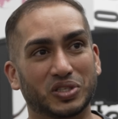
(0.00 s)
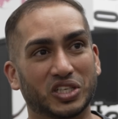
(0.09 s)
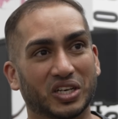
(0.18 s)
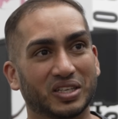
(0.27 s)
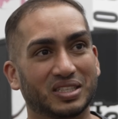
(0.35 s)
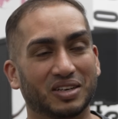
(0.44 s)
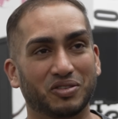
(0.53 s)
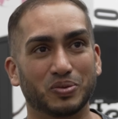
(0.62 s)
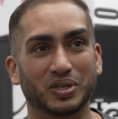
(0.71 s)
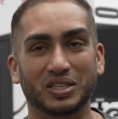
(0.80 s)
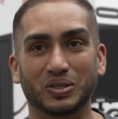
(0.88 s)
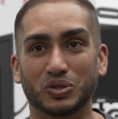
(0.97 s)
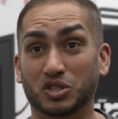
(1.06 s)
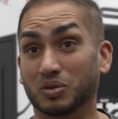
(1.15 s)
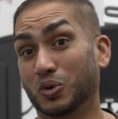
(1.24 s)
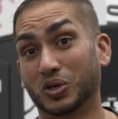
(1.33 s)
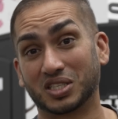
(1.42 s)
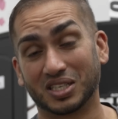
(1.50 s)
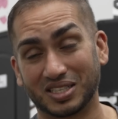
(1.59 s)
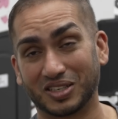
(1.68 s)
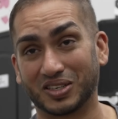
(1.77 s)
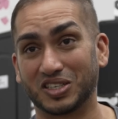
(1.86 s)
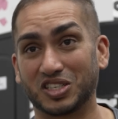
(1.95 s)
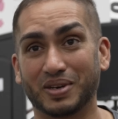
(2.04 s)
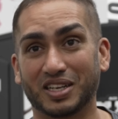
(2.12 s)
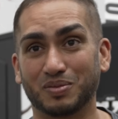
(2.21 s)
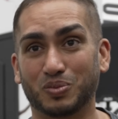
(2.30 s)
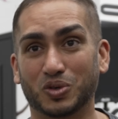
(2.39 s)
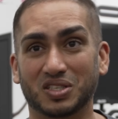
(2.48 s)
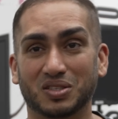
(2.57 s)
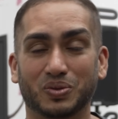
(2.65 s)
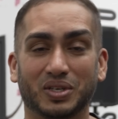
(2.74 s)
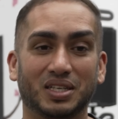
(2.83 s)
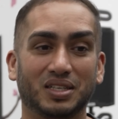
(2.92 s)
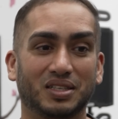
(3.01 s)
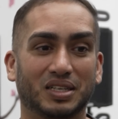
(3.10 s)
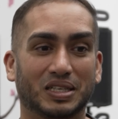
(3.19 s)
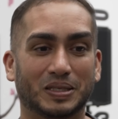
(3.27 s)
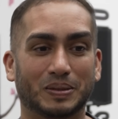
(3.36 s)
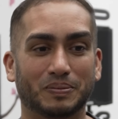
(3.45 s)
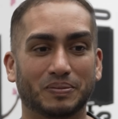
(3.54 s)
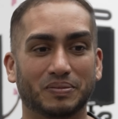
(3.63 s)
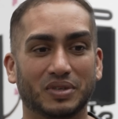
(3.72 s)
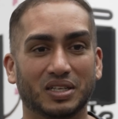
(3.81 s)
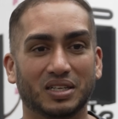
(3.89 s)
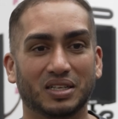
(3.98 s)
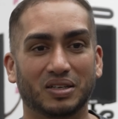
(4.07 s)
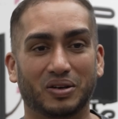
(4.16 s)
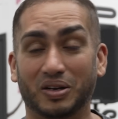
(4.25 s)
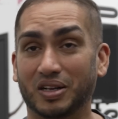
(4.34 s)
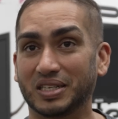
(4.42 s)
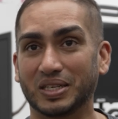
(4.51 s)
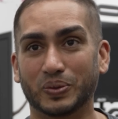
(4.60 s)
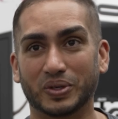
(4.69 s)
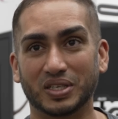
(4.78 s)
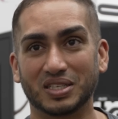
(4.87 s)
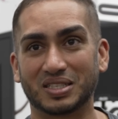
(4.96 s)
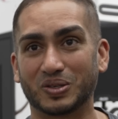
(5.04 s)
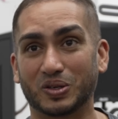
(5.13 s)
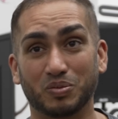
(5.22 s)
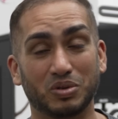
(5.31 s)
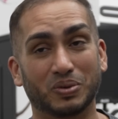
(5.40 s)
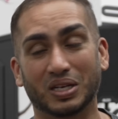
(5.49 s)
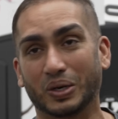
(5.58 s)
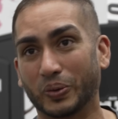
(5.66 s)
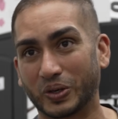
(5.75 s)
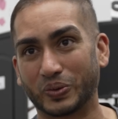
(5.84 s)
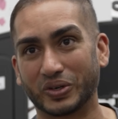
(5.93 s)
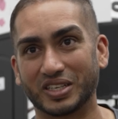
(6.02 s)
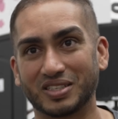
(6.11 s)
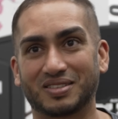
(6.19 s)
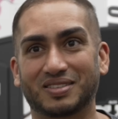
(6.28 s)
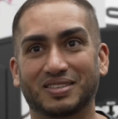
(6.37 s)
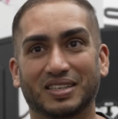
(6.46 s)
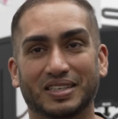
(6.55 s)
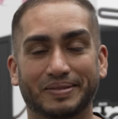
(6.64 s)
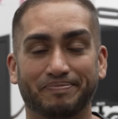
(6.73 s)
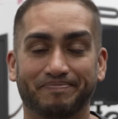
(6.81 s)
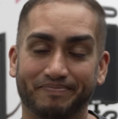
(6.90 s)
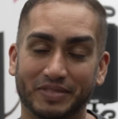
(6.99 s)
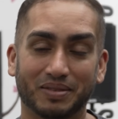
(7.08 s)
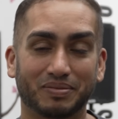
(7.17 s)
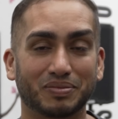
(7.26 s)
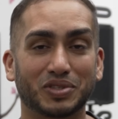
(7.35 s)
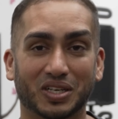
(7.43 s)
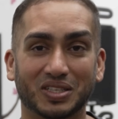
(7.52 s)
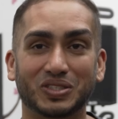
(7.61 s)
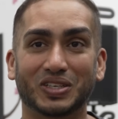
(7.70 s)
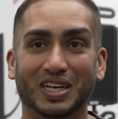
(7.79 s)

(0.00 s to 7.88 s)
Shout out to everybody who supports us here at Ichiban Imports as well. All our day ones, all the people that work with us. Yeah, shout out to you